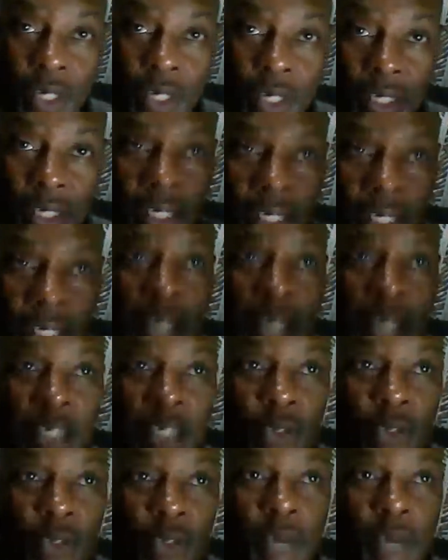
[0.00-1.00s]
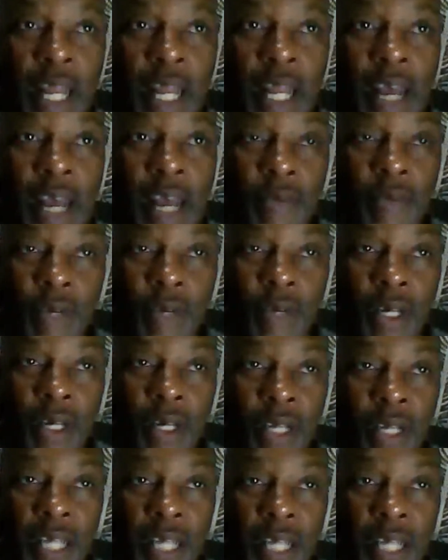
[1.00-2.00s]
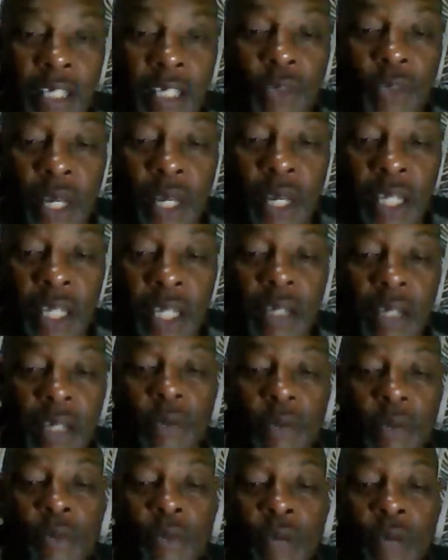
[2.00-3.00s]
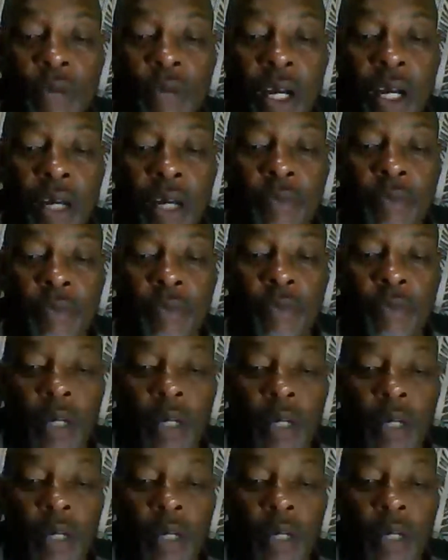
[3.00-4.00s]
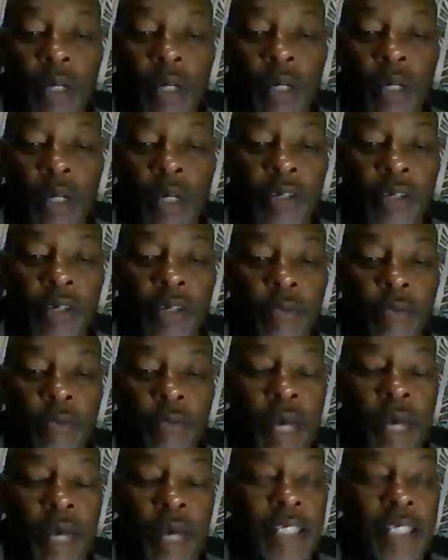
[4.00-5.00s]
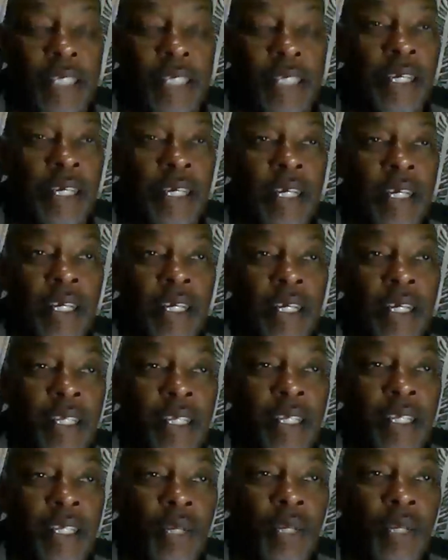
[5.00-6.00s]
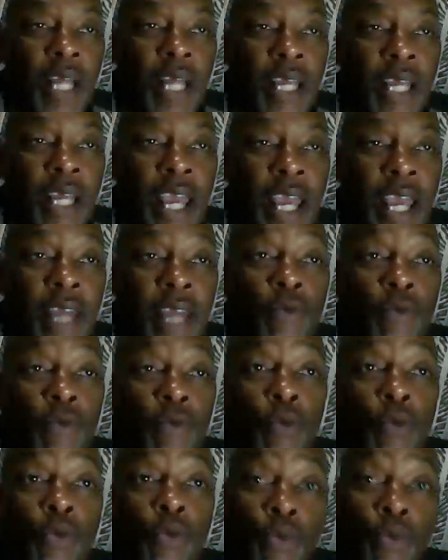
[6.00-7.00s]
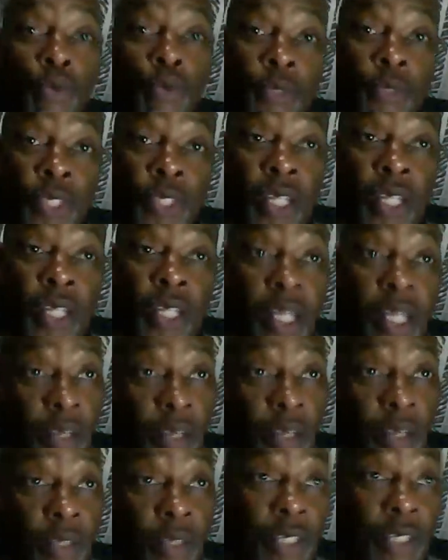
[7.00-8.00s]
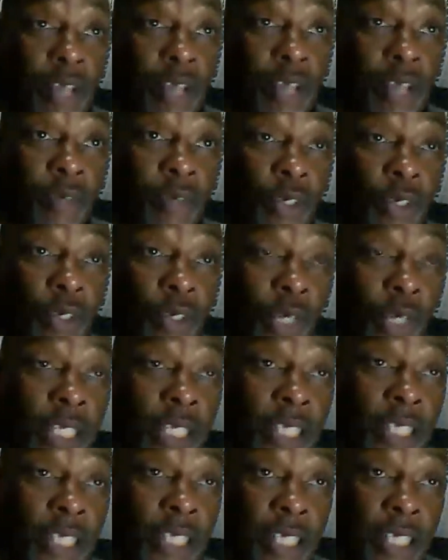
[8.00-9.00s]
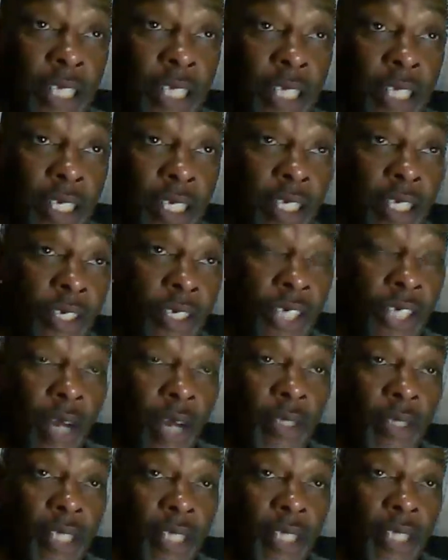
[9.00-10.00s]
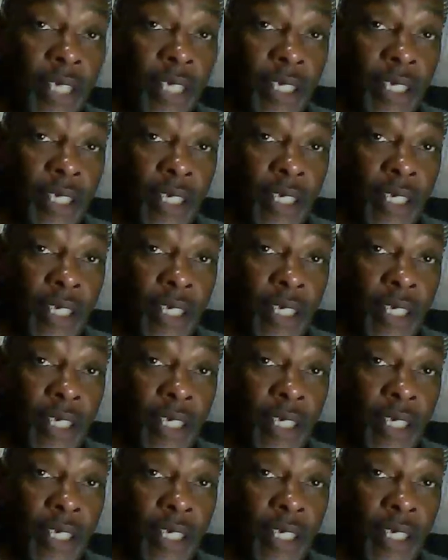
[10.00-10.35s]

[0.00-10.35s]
So you might have like in a Swahili a place here in Mombasa, there'll be like 8 rooms, you know, and then you have your toilet section and your shower section